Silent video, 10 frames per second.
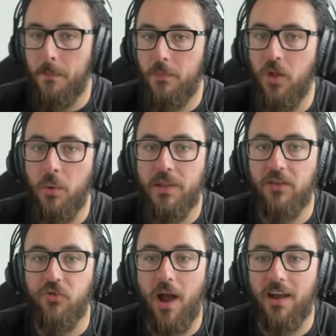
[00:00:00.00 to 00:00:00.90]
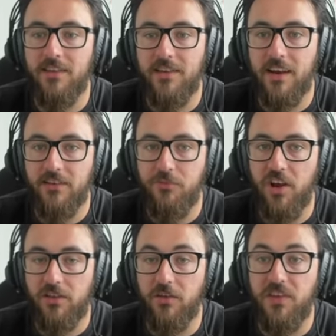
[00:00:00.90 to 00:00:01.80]
Knowing that dragon's the next
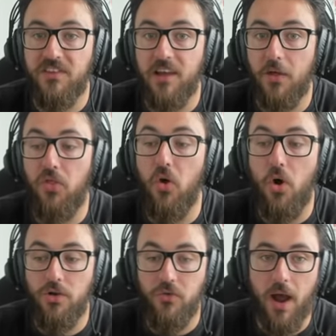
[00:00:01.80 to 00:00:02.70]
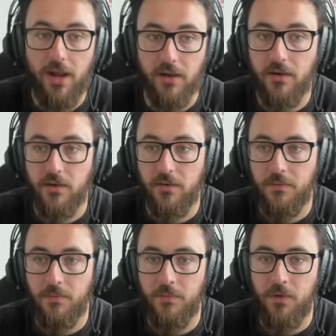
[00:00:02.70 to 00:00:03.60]
objective, this is our third dragon.
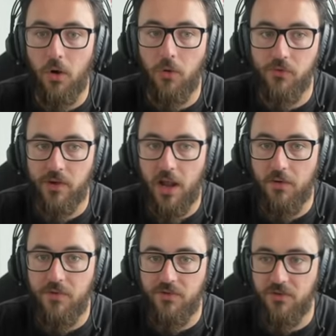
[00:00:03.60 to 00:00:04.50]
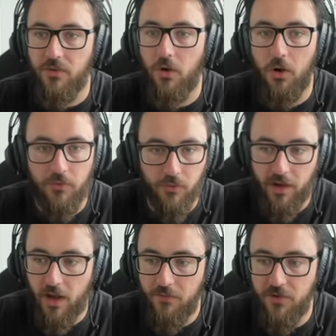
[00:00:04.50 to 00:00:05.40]
Hovering out of vision,
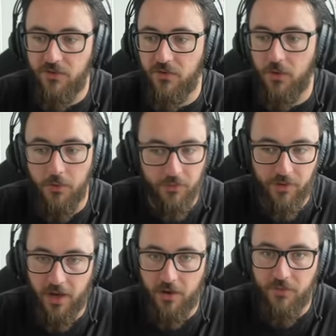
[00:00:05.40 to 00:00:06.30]
hovering out of vision, hovering out of